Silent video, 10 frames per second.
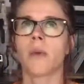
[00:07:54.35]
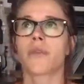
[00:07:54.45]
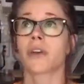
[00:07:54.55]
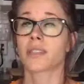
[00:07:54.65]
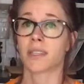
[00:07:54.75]

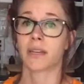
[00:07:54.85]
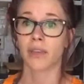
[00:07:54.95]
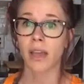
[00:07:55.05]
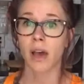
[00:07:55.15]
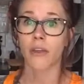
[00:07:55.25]
with our
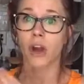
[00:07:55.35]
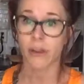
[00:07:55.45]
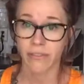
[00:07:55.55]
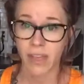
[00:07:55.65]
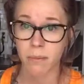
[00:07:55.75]
significant other,
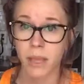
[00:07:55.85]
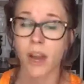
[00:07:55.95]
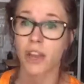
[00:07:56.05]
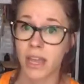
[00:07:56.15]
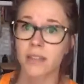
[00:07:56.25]
our family,
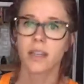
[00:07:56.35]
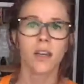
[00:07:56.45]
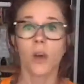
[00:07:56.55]
our kids,